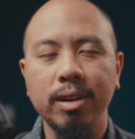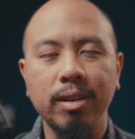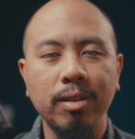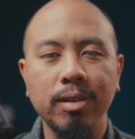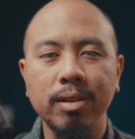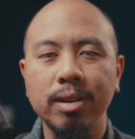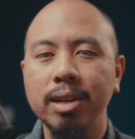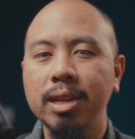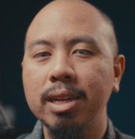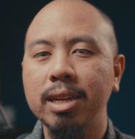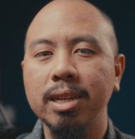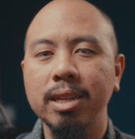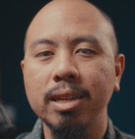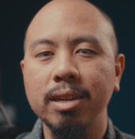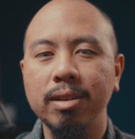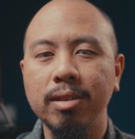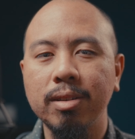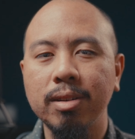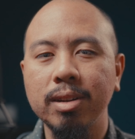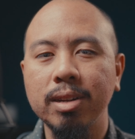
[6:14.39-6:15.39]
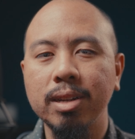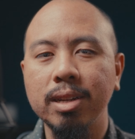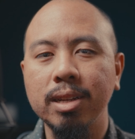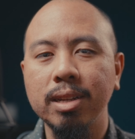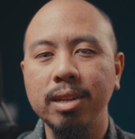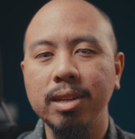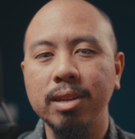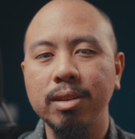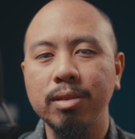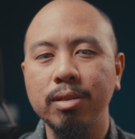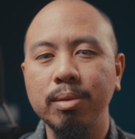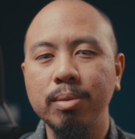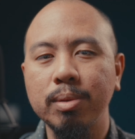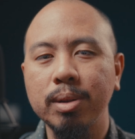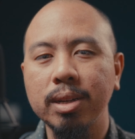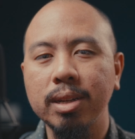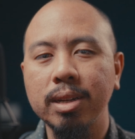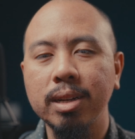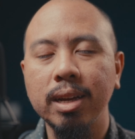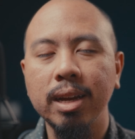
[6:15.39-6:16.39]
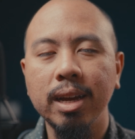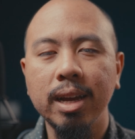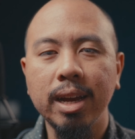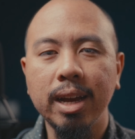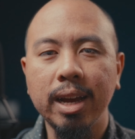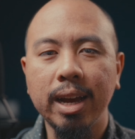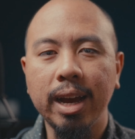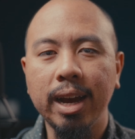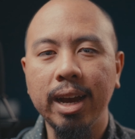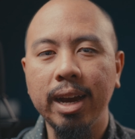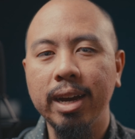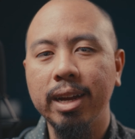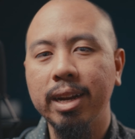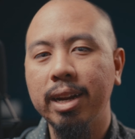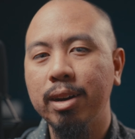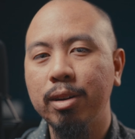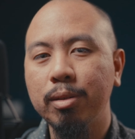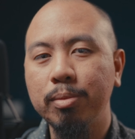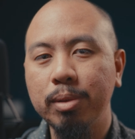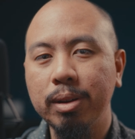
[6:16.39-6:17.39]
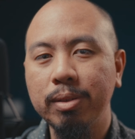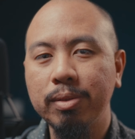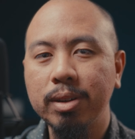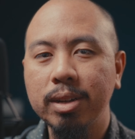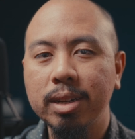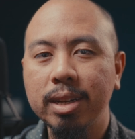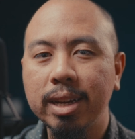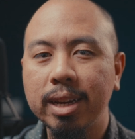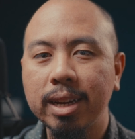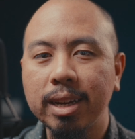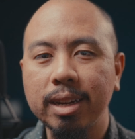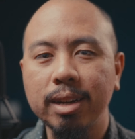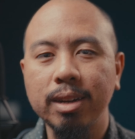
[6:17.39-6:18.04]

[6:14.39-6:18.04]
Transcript: All links are all in the description and I hope you have a good day.